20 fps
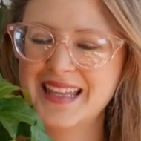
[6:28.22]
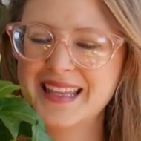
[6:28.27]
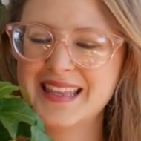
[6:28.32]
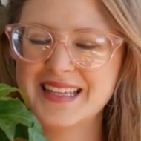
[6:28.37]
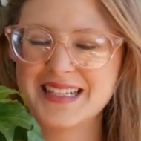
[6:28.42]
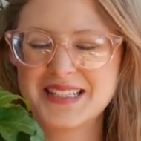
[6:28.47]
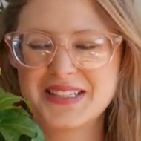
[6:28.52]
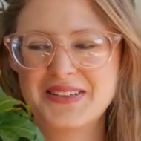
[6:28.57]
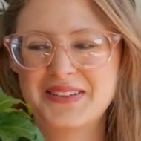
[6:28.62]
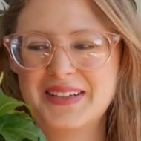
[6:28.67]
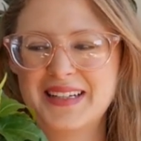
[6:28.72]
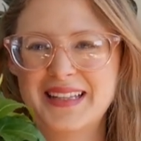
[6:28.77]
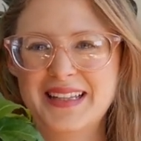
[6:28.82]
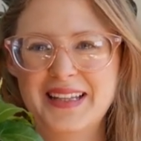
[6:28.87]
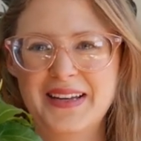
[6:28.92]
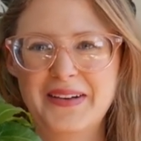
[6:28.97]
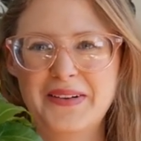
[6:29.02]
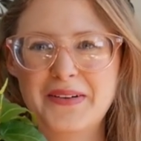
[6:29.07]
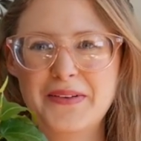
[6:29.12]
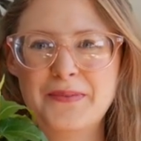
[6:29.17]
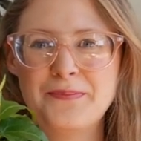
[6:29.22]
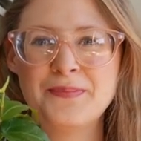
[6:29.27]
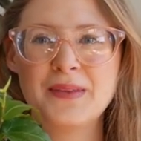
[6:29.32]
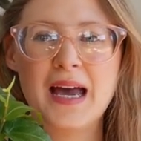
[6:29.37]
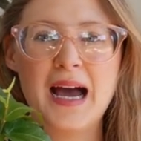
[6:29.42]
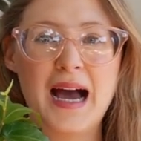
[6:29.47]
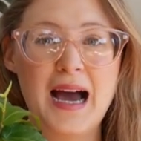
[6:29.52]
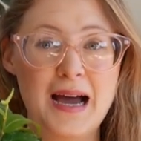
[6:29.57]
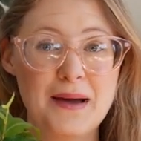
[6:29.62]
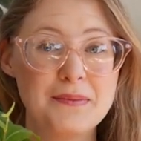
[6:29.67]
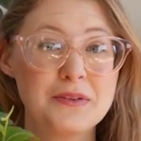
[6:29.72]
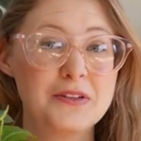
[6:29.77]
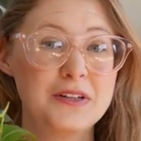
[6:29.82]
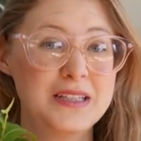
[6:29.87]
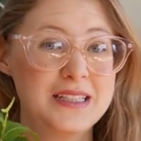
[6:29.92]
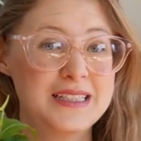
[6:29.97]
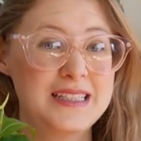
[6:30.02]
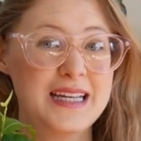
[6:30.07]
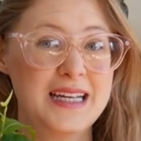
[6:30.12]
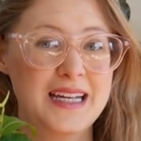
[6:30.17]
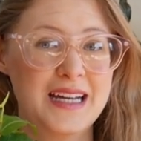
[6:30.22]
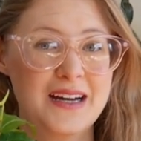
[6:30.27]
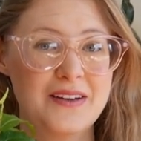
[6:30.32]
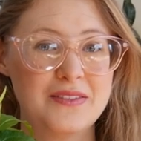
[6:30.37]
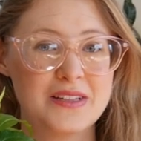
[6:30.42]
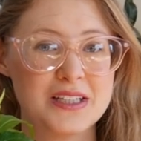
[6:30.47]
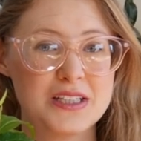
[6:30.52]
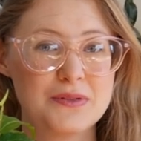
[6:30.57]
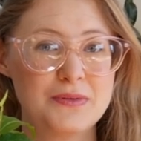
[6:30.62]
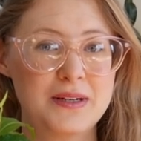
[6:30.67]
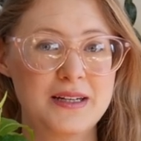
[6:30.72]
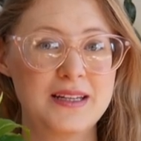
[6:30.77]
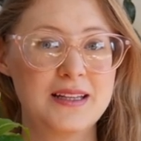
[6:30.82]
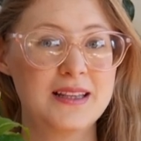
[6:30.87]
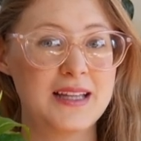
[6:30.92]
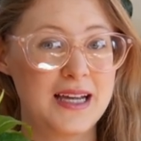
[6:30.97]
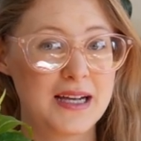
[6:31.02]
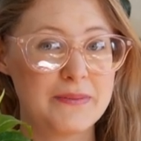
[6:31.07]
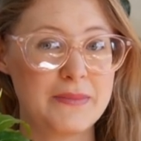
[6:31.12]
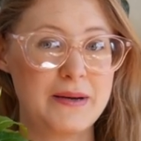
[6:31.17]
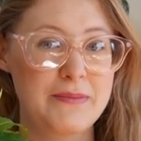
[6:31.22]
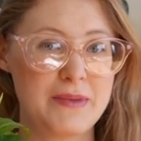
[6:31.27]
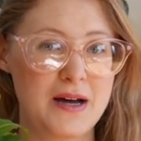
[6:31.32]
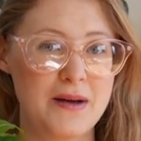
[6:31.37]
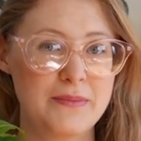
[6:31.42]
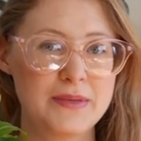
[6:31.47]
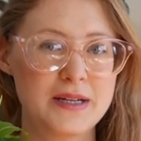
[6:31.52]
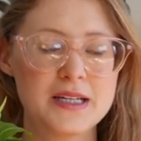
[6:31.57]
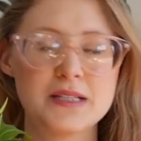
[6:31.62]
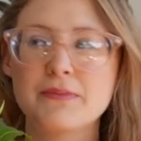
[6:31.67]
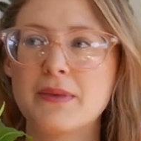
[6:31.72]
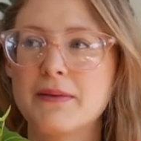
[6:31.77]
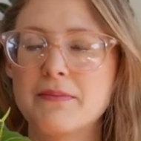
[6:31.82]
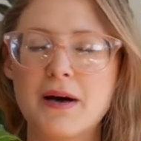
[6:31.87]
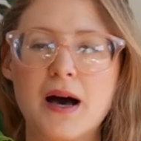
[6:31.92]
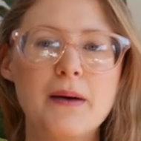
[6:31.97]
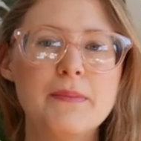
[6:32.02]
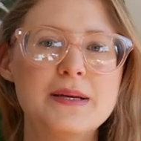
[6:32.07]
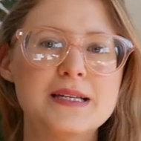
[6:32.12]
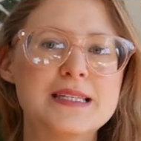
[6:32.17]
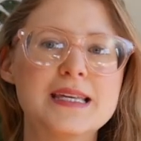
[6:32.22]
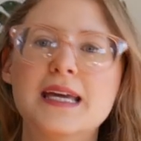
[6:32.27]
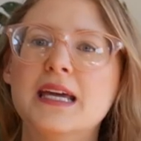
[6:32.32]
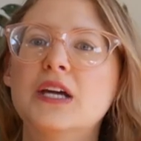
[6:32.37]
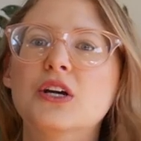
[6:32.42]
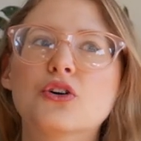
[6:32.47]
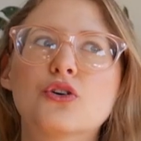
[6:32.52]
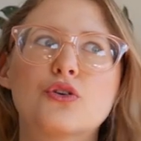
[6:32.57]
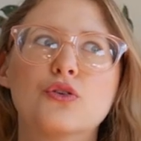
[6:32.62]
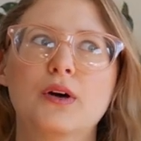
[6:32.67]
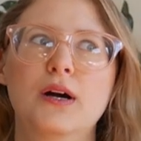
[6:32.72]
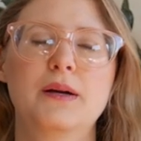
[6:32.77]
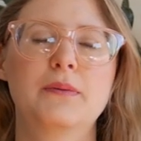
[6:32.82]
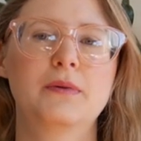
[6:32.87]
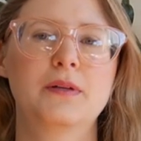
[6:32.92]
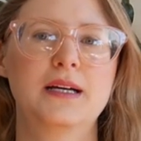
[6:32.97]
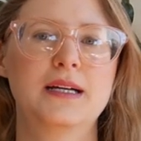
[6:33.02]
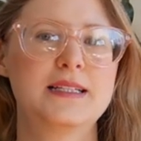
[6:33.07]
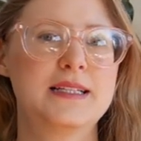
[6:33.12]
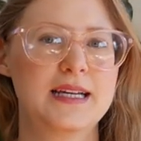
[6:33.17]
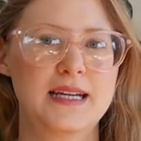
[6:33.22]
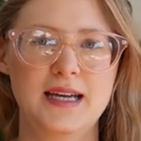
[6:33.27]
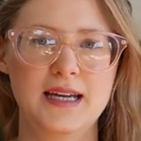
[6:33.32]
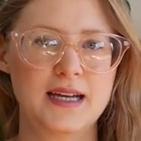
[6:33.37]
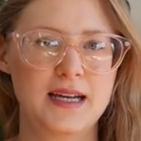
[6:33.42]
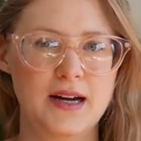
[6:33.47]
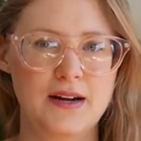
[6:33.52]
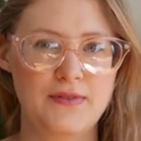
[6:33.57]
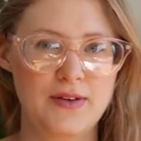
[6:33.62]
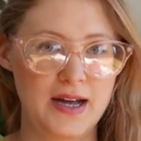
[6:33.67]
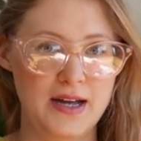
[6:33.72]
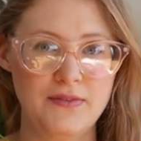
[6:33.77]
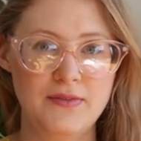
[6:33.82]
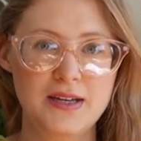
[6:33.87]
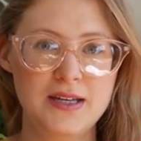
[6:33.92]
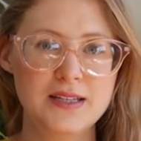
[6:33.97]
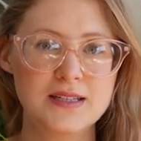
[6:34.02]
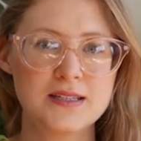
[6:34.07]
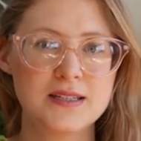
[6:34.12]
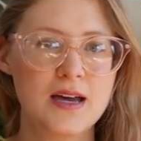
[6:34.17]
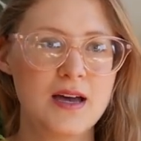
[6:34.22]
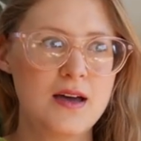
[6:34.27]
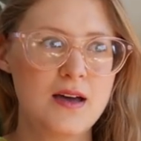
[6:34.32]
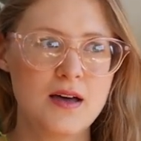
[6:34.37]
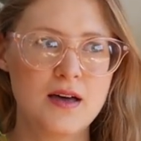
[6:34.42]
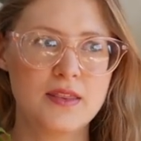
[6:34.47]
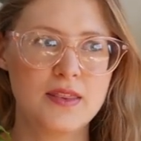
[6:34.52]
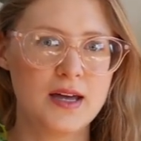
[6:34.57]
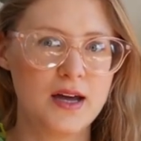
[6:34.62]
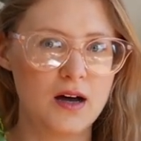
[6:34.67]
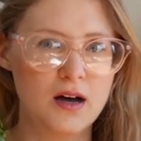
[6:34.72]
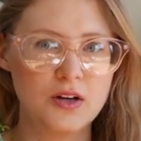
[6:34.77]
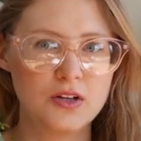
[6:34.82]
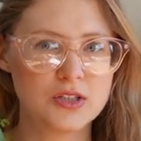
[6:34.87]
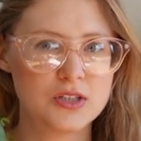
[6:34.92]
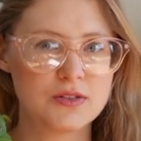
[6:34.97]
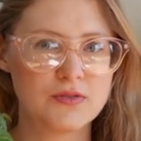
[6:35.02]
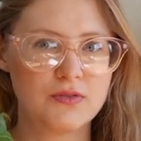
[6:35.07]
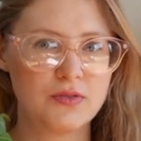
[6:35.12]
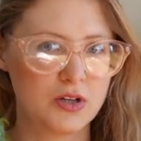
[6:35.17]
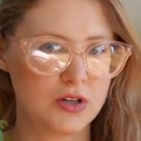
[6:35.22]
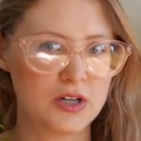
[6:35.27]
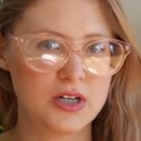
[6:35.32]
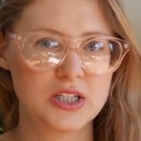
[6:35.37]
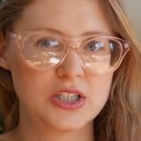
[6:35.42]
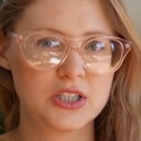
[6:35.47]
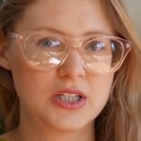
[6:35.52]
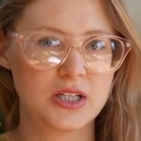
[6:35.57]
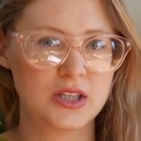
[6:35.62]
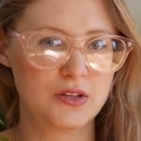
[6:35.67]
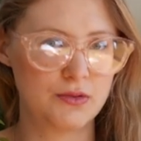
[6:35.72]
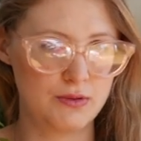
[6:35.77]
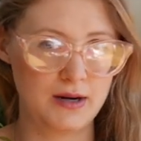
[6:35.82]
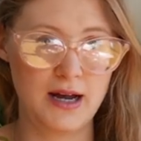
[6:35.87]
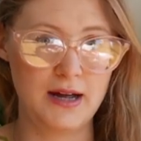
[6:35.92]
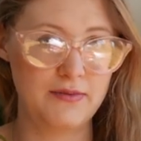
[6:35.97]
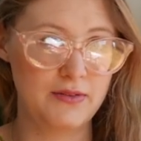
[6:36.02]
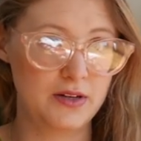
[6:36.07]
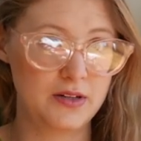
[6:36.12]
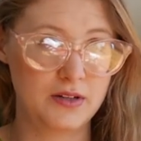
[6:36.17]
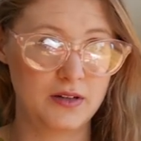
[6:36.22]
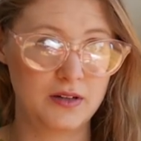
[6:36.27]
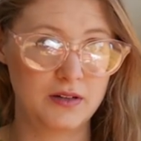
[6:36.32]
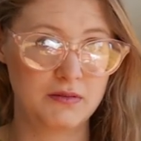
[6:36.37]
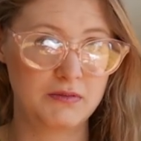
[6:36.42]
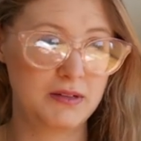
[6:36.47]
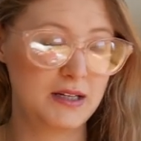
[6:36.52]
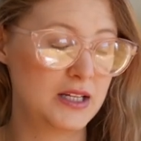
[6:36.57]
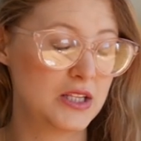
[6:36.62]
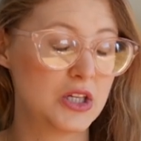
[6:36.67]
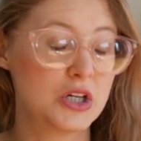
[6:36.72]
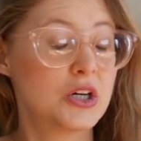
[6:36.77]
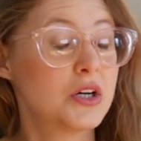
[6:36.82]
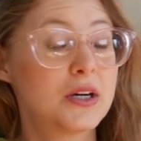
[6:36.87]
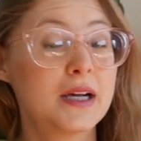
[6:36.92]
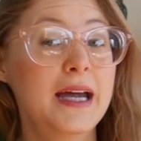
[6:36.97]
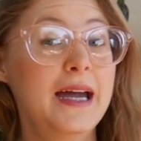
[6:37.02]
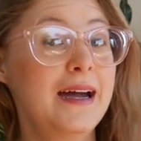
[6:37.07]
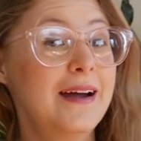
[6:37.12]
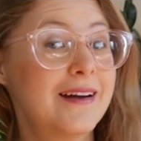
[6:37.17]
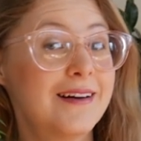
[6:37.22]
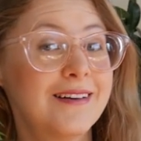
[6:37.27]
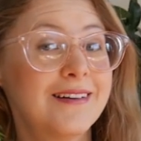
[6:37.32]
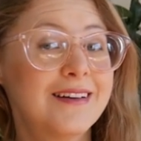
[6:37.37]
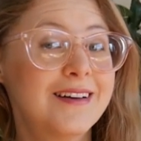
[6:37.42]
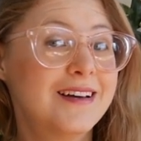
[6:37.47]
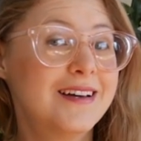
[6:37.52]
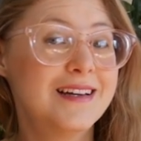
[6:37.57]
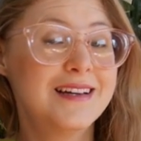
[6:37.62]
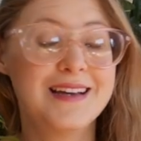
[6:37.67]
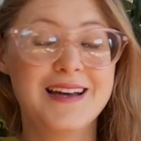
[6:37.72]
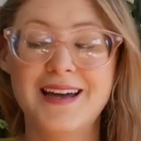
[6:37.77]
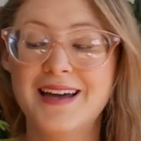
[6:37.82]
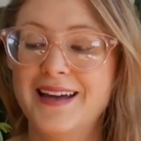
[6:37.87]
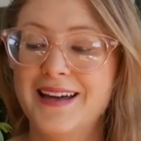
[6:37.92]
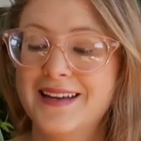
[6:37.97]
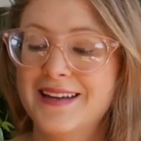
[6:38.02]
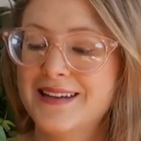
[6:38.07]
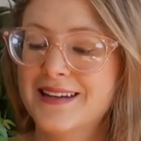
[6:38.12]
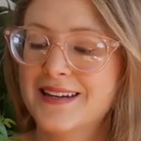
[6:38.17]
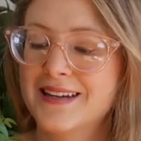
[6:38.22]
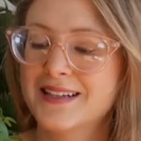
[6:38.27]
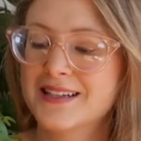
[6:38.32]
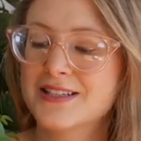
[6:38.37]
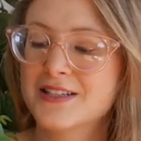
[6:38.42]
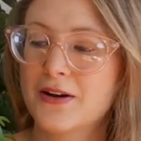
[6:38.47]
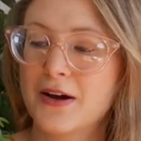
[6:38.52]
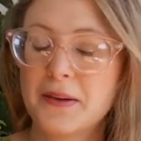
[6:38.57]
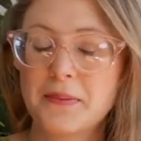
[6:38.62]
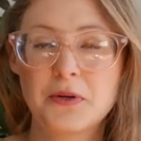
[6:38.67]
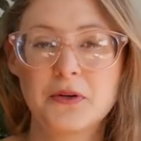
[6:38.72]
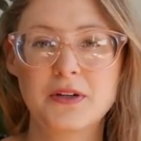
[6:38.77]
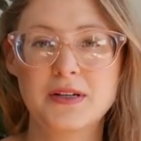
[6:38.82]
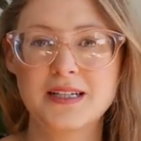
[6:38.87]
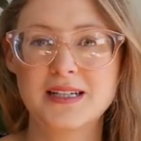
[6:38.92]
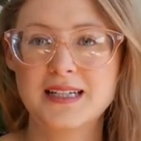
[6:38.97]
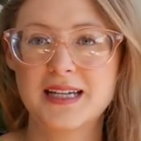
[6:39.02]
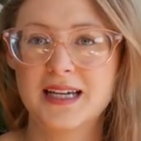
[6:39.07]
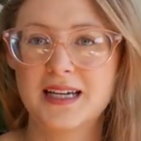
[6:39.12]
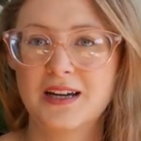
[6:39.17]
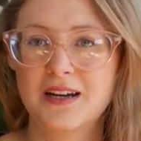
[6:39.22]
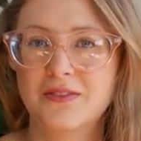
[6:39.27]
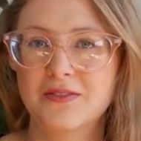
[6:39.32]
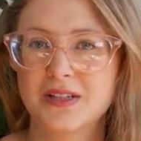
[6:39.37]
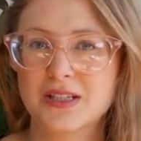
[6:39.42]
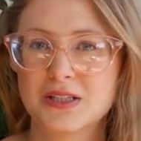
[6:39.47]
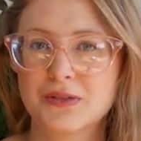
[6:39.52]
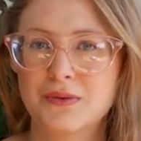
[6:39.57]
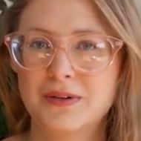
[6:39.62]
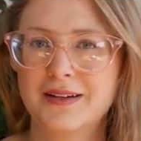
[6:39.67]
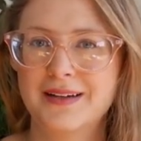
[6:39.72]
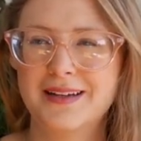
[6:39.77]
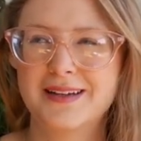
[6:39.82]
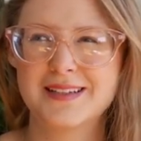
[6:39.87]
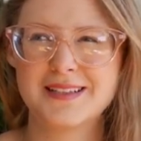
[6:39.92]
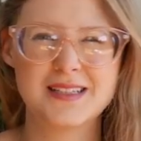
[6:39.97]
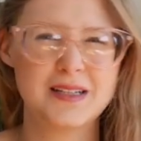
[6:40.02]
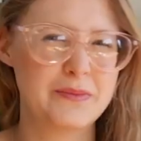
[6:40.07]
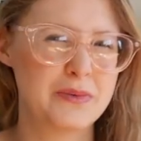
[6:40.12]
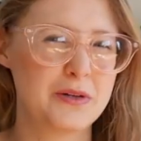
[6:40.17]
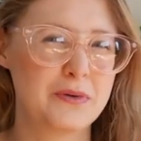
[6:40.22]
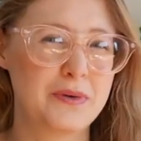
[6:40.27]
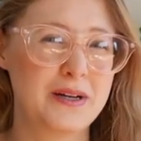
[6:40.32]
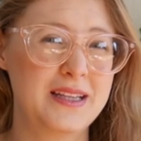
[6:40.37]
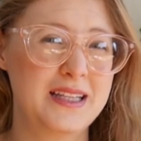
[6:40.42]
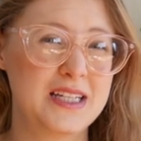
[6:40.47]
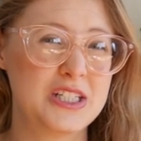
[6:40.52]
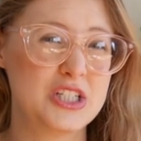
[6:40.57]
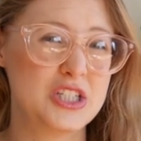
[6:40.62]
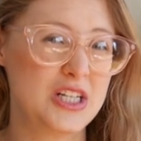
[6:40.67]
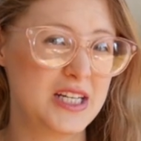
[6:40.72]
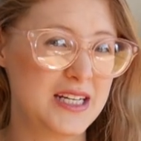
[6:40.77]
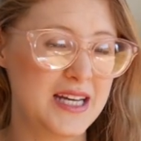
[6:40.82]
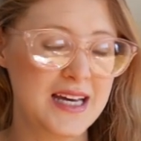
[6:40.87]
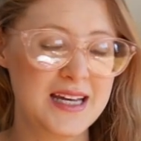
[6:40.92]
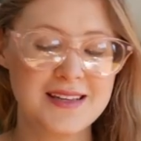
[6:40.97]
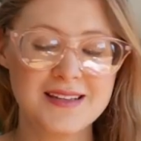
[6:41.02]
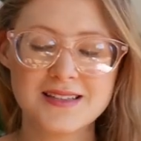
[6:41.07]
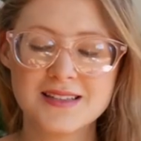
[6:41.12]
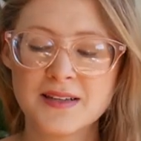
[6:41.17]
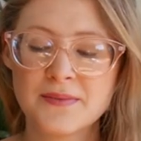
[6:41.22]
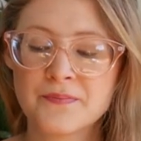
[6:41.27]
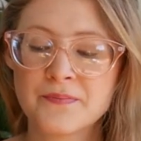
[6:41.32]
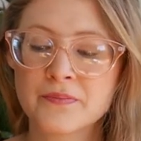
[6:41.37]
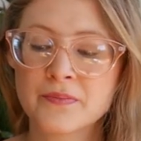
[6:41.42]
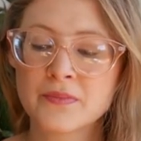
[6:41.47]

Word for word: This one though, I'm going to take care of this one like my mom does. My mom is incredible at taking care of ivies. They all just flourish and thrive underneath her care. And so I'm going to take care of this one in a similar way that she does.